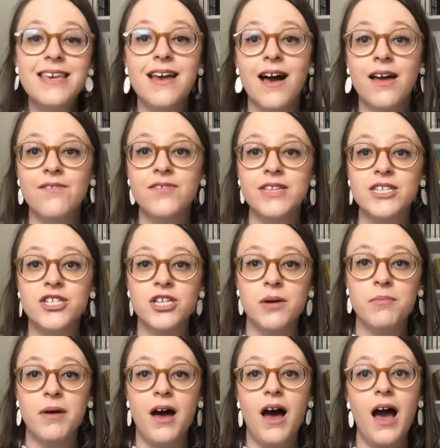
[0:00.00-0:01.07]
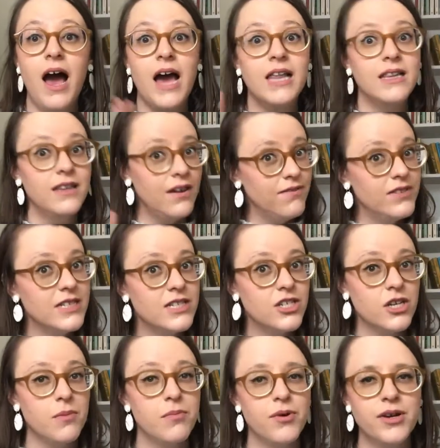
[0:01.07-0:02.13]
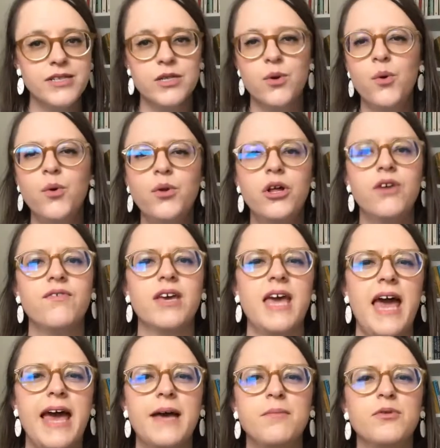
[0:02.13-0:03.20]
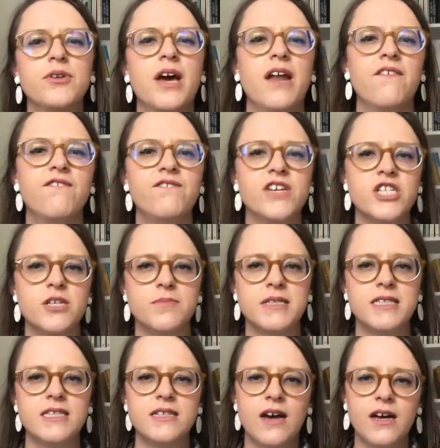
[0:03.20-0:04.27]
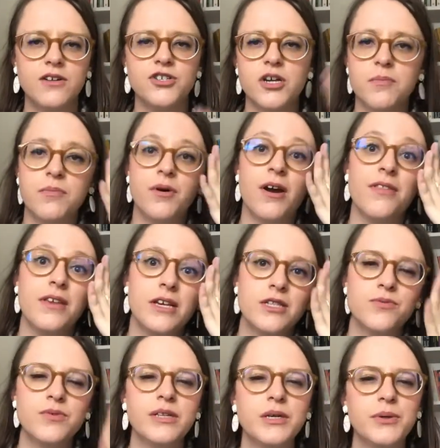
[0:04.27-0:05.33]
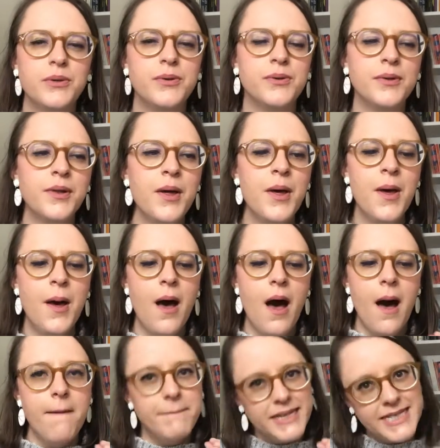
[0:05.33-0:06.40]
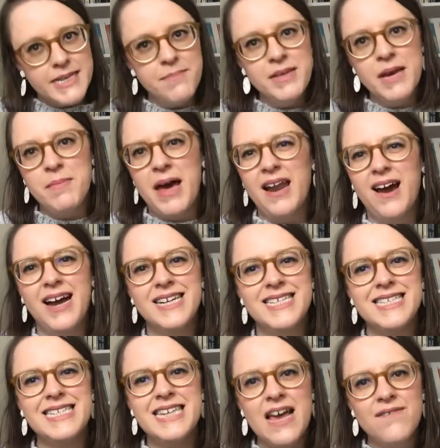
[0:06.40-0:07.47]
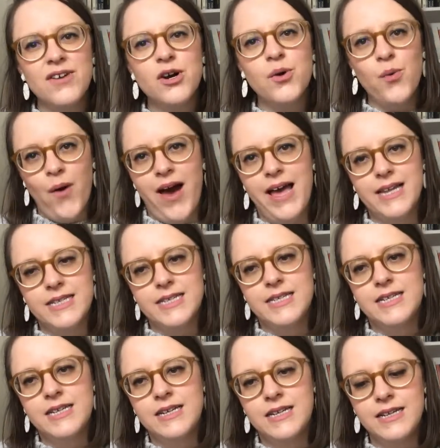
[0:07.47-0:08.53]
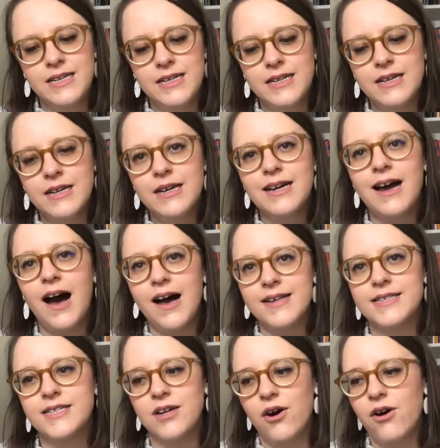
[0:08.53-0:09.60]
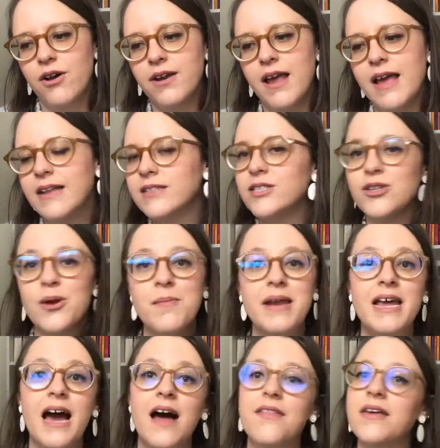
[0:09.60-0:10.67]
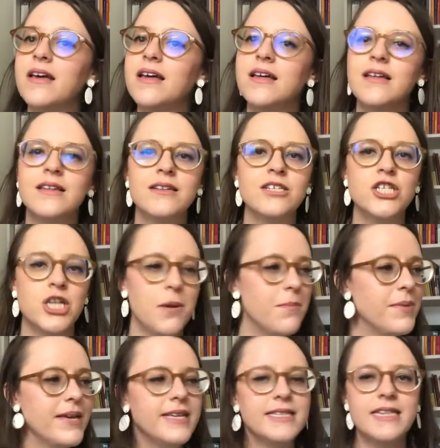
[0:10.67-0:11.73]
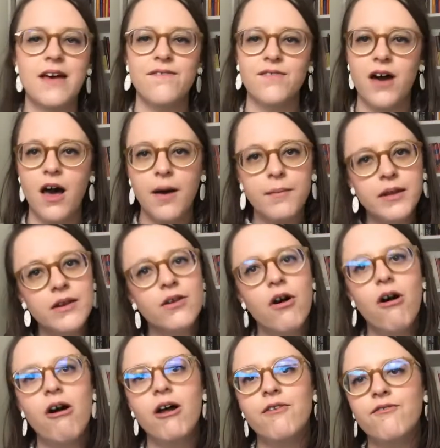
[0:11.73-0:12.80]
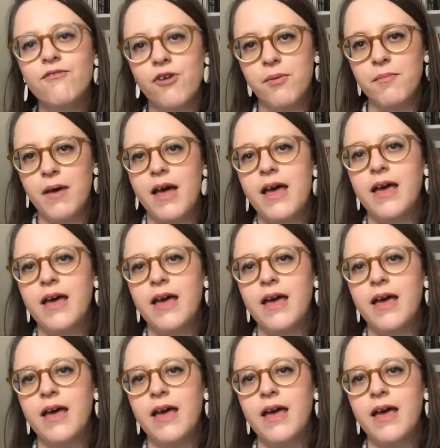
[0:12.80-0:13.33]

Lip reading: yarn for this jumper. I love this jumper. It's an all over cabled kind of fisherman style jumper. I think it's really cool, but something about it, I just never quite cast it on. And so many other jumpers have come and gone from